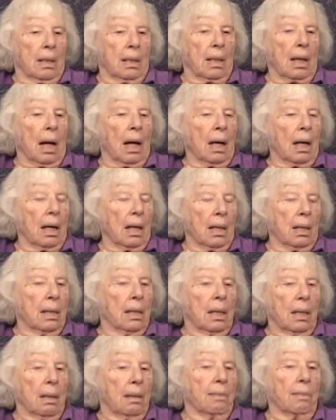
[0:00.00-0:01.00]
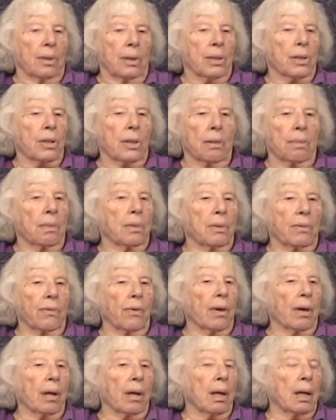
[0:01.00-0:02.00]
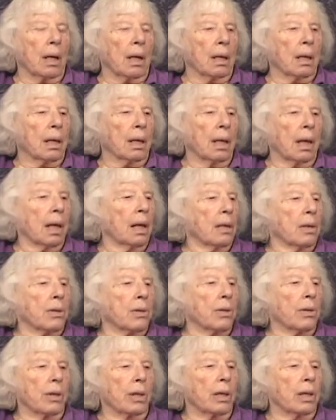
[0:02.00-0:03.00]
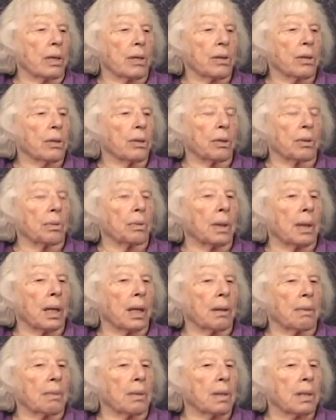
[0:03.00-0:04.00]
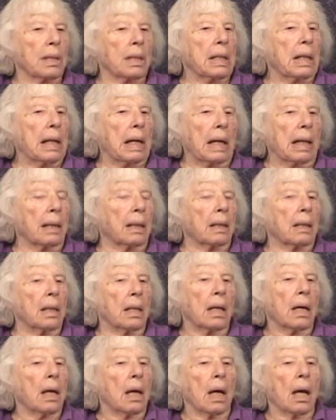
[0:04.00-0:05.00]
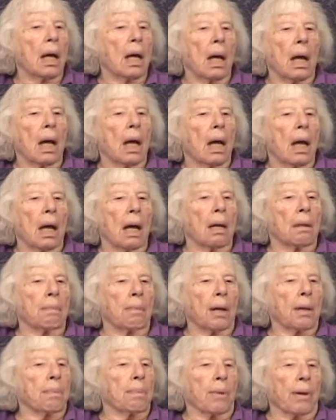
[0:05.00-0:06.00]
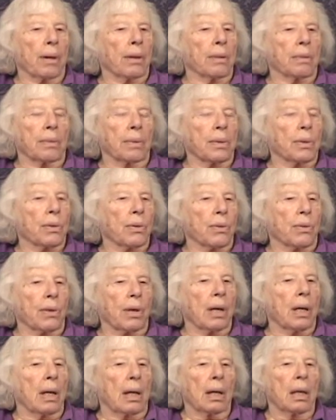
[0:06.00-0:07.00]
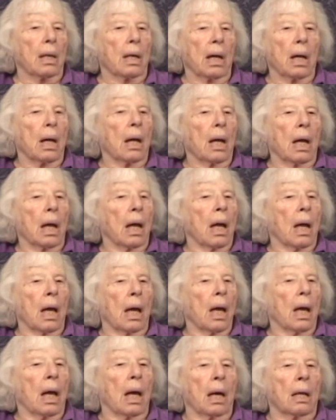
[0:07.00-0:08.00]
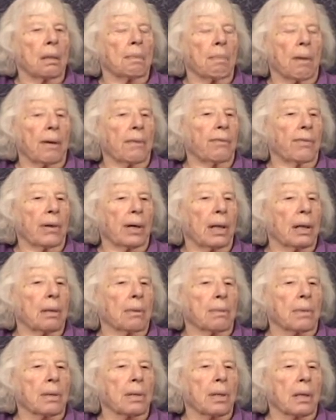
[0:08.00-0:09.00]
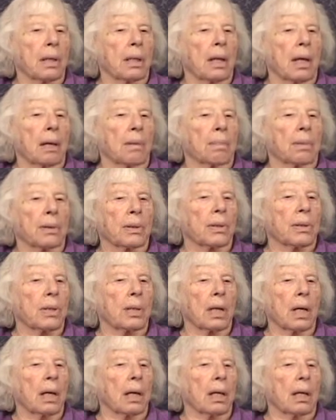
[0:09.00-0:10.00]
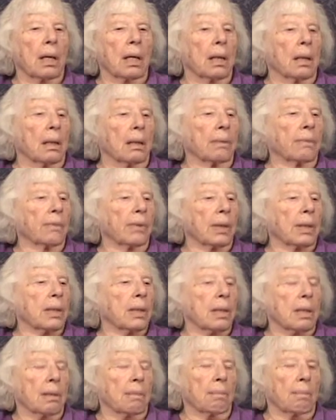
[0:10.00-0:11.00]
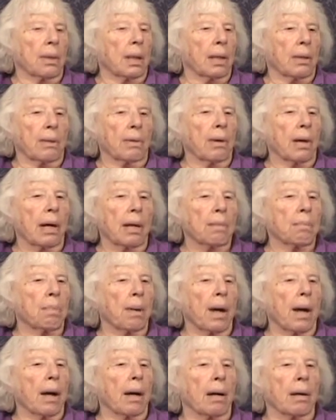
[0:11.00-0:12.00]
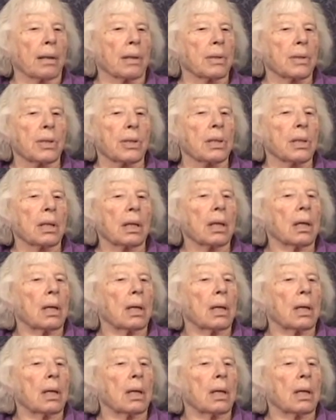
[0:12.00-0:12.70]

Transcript: died when she was very young, at age thirty-two, when I was ten. And my brother was three. And my father was unable to take care of us, and my grandparents,